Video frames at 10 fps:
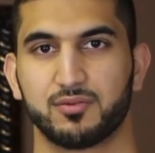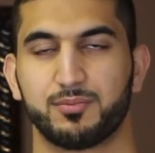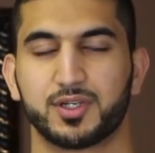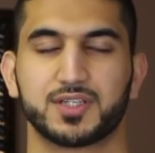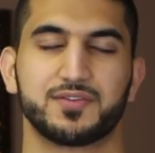
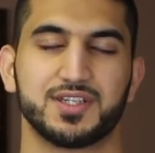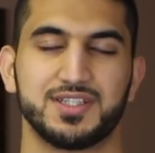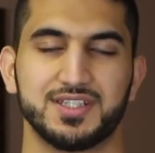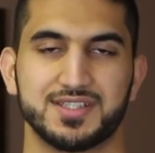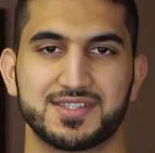book of
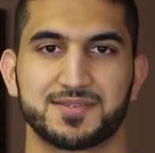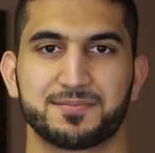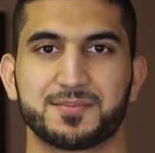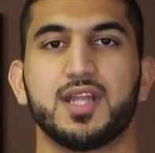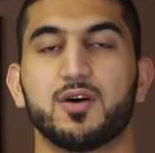good deeds.
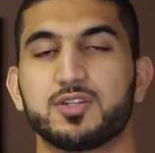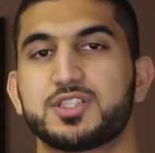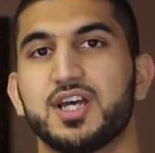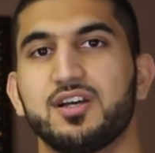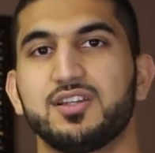Now
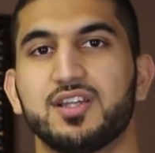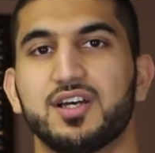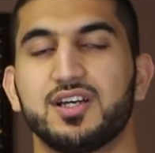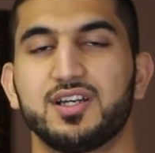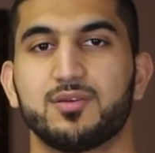
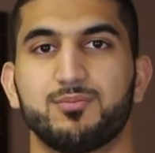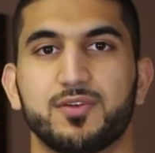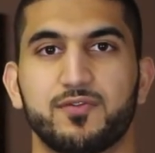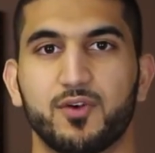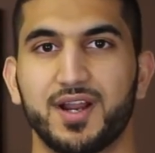inshaAllah,
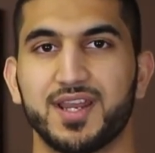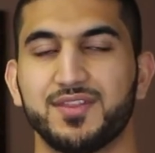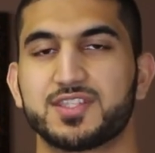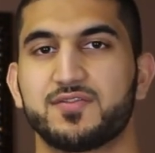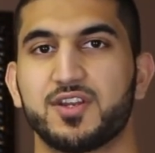before I
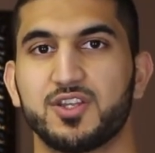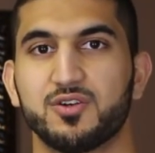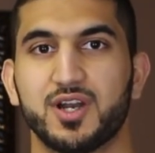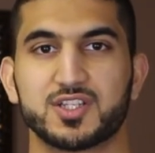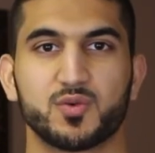end this
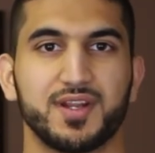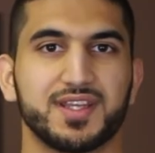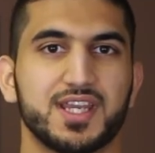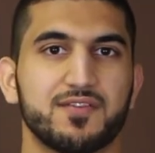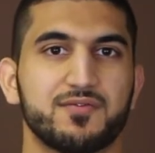video, I just want
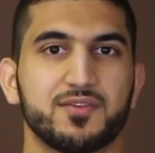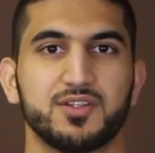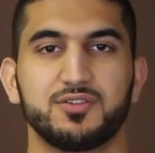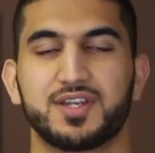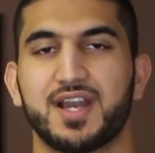to give
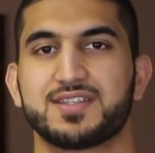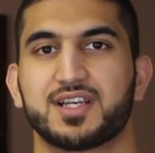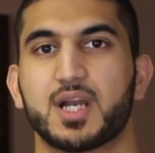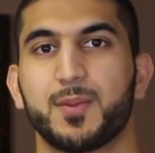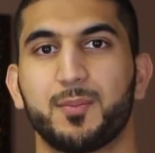you guys a
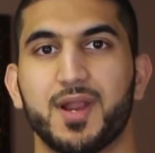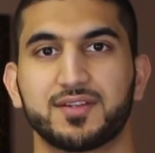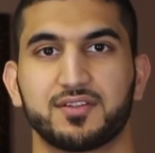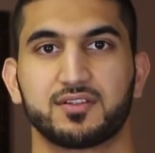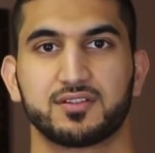couple
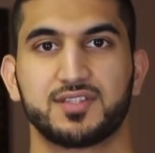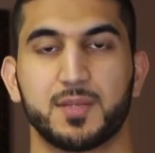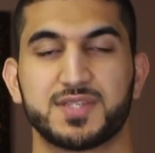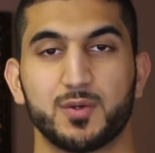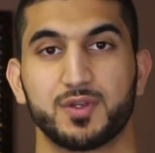practical
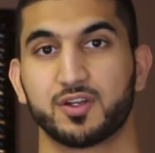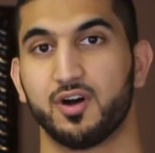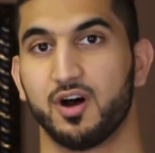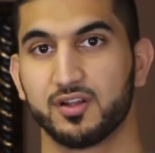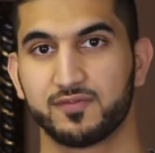tips that we can
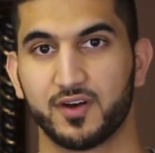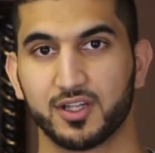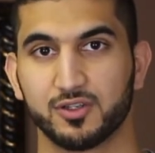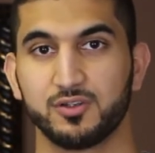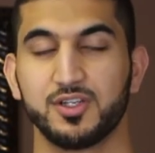all
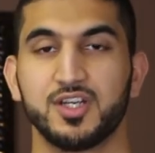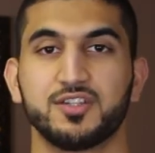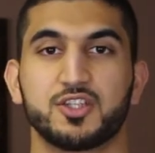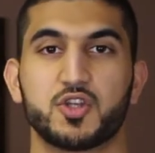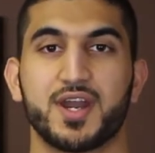follow
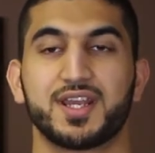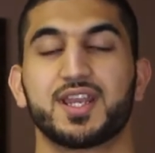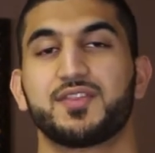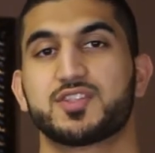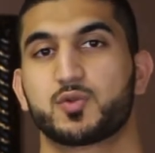to try to
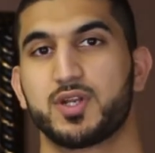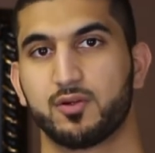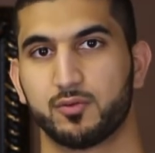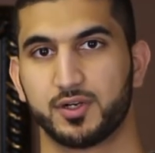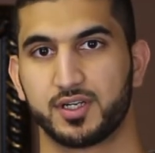get this great
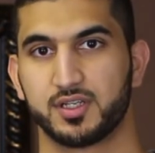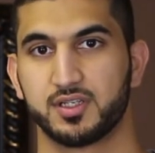reward.